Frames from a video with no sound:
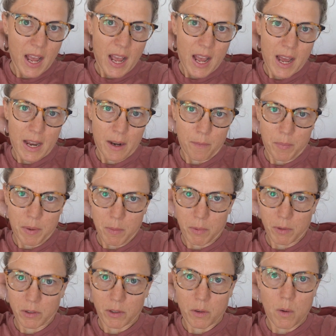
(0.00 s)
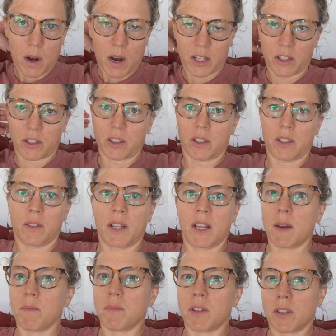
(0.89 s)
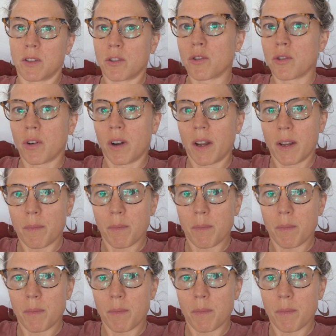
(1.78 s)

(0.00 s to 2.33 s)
and people's quads just get destroyed